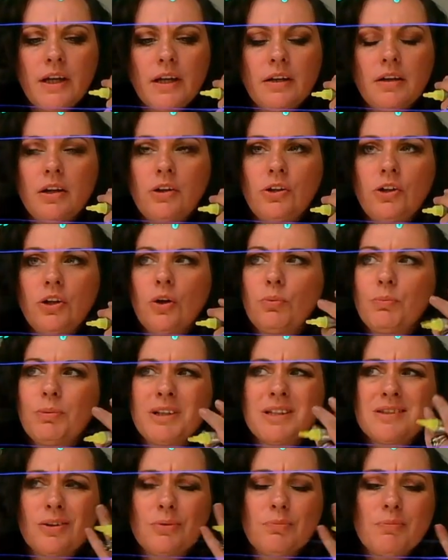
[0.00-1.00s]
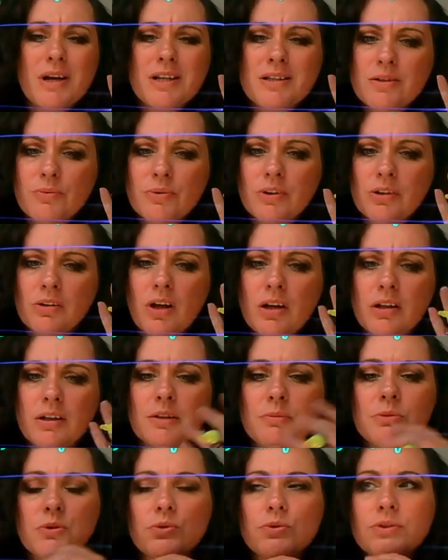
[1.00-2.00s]
And, because they're messing with a lot of
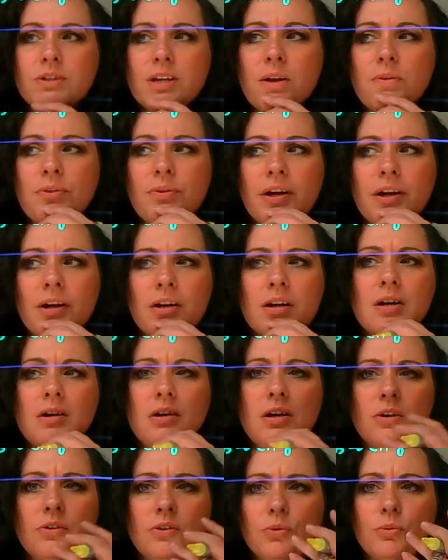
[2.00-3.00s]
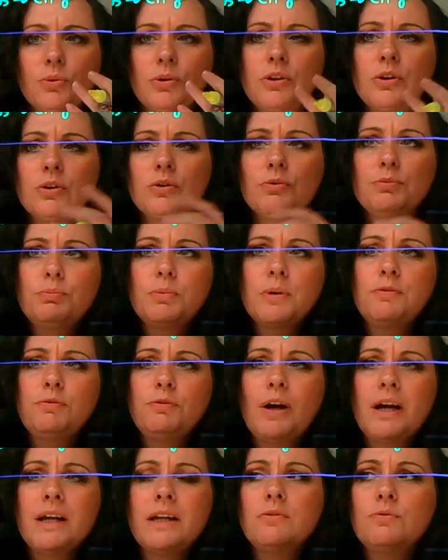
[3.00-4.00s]
chemicals out there, they're really going to be
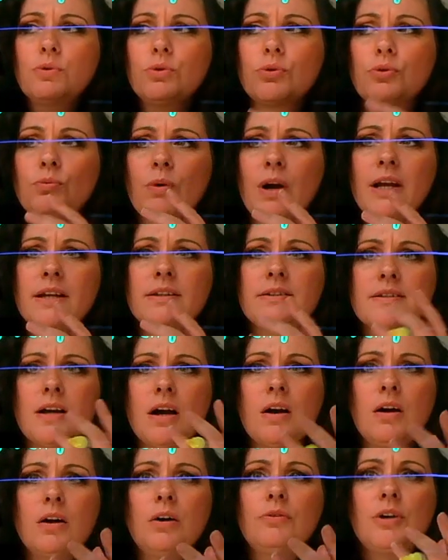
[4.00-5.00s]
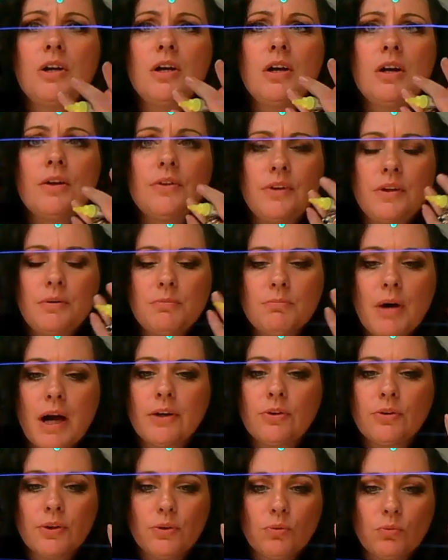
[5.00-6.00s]
fighting for the rights of the
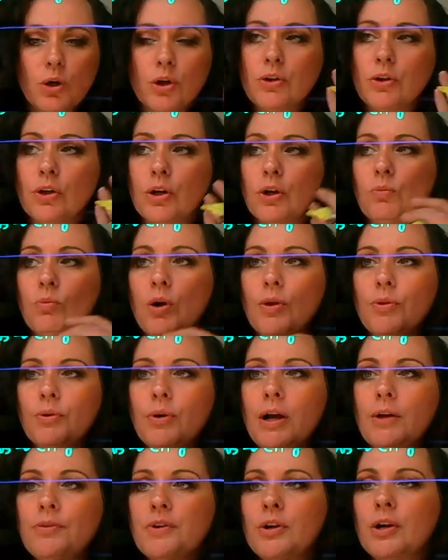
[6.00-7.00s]
migrant worker while they're out there.